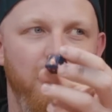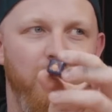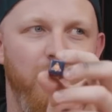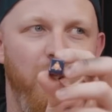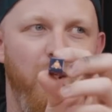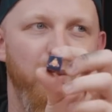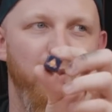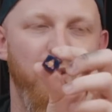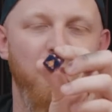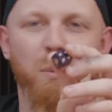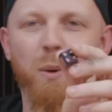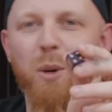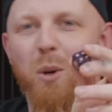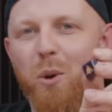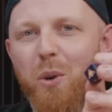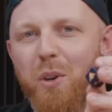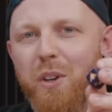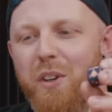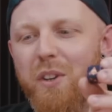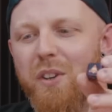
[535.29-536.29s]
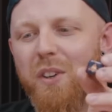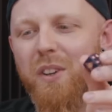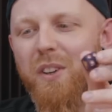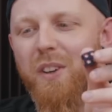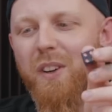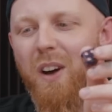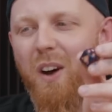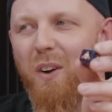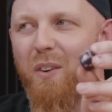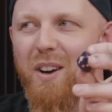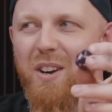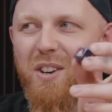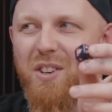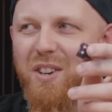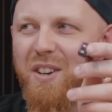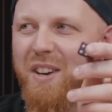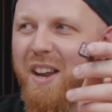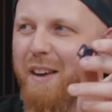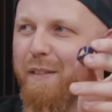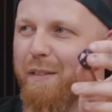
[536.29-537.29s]
where obviously we ordered orange
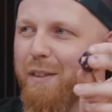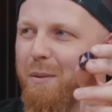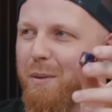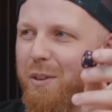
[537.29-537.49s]
and navy,